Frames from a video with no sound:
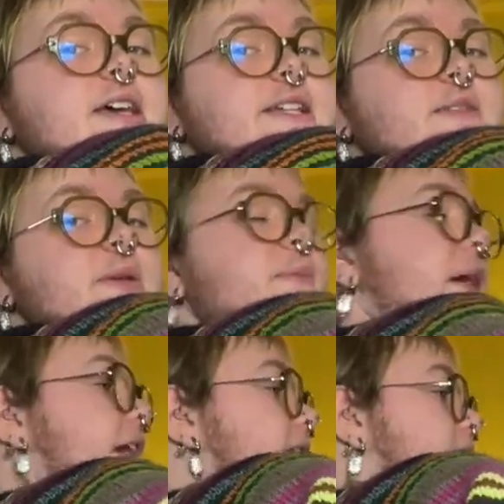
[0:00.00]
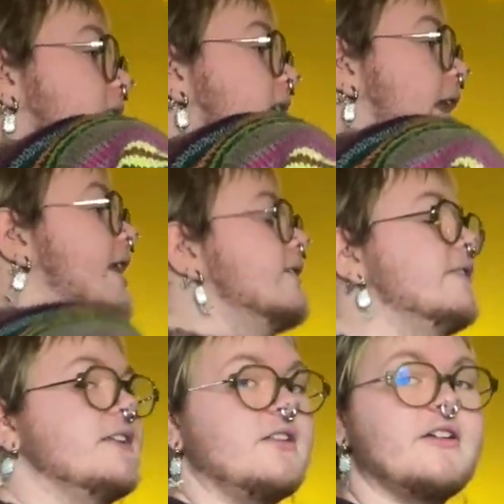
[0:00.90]
It's a big bag. I can
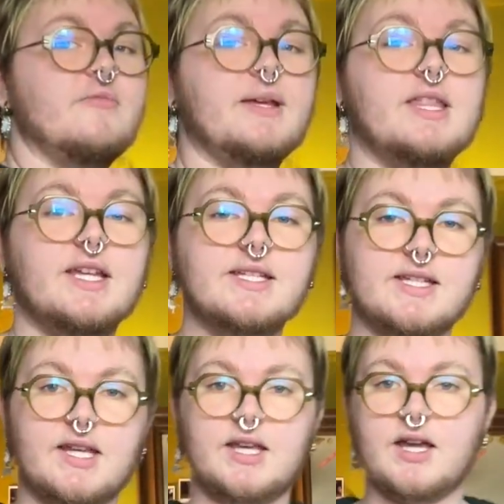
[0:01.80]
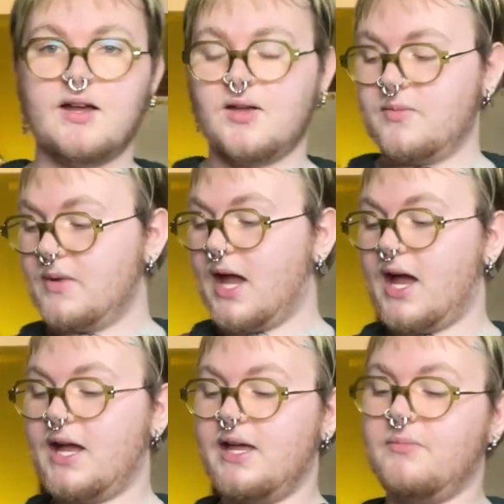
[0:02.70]
fit a lot of big things in it.
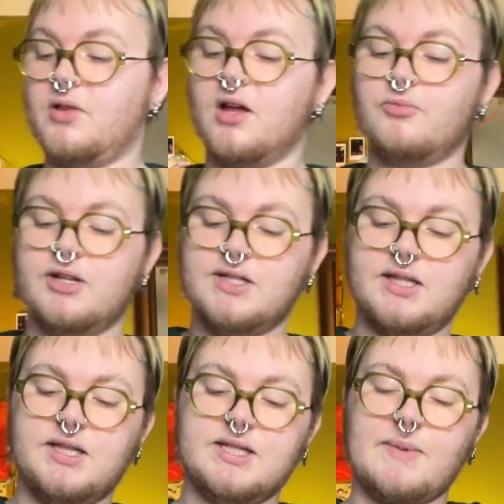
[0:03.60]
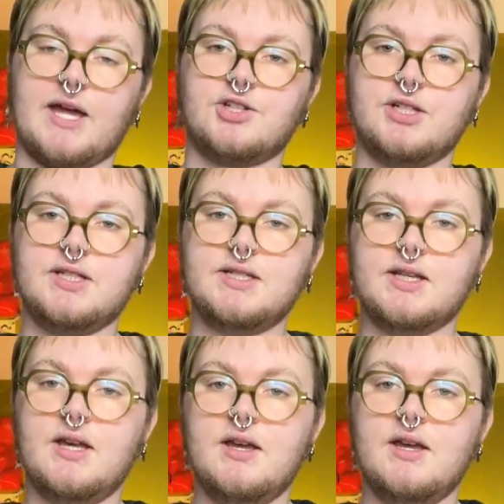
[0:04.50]
I block printed these patches.